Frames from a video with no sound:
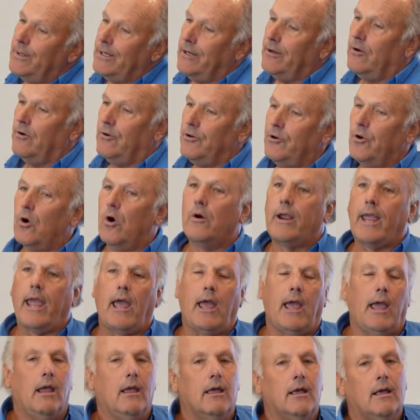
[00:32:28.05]
we do
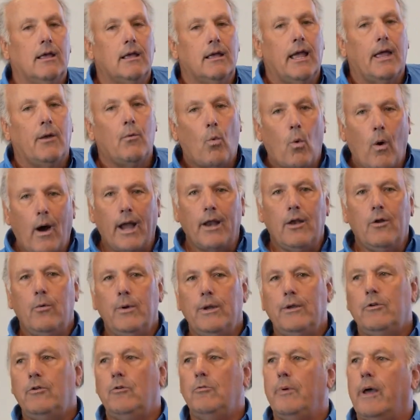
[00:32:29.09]
okay. And why do
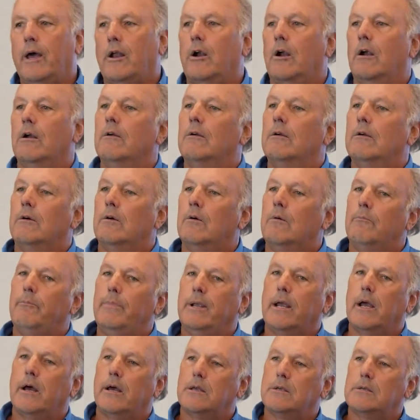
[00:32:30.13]
we do better?
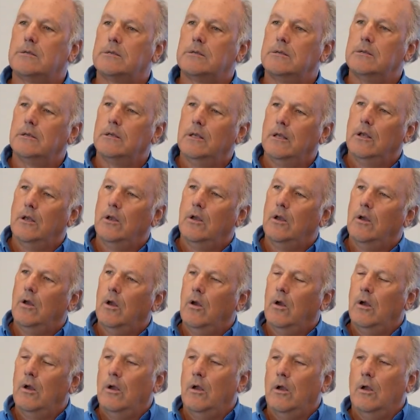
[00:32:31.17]
Because
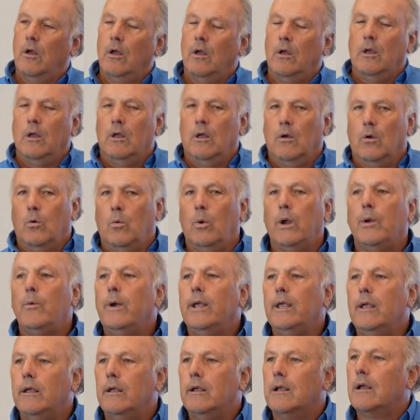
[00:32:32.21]
when
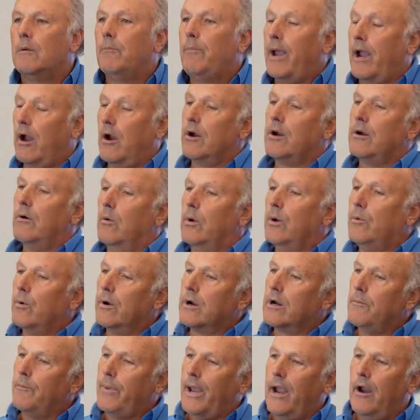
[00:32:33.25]
we're
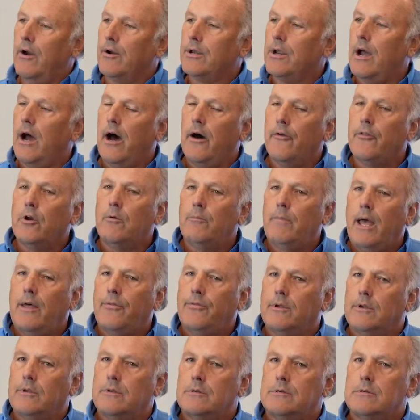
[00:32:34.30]
compared to other
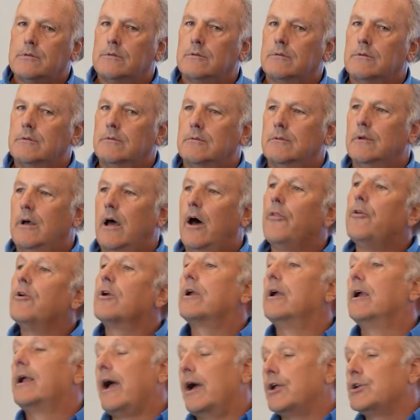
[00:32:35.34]
methods, other
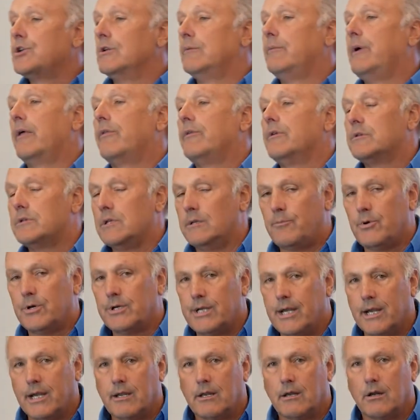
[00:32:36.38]
concussion methods in
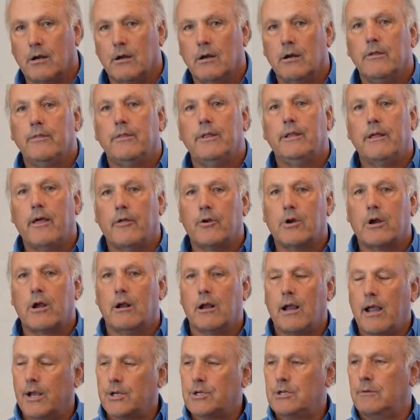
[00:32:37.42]
particular, the other
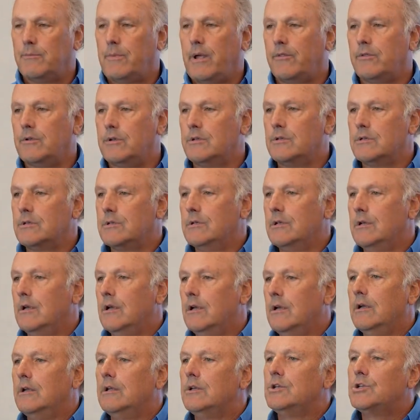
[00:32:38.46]
concussion methods
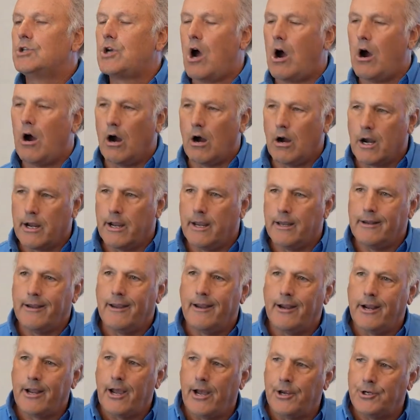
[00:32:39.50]
target
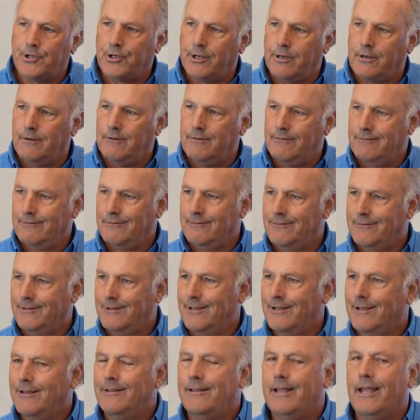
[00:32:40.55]
concussion.
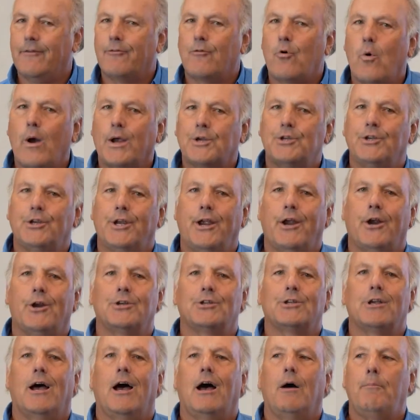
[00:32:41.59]
They have
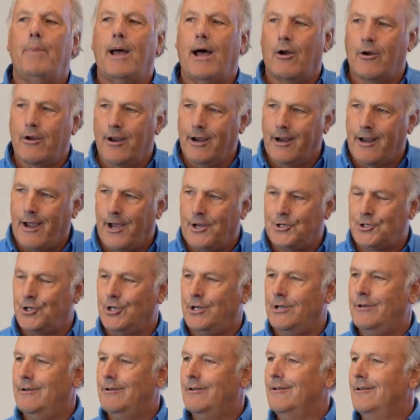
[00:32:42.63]
questionnaires about
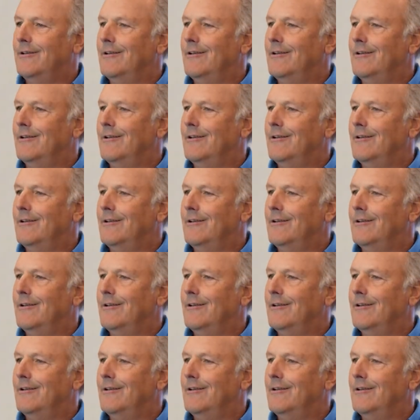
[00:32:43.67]
concussion.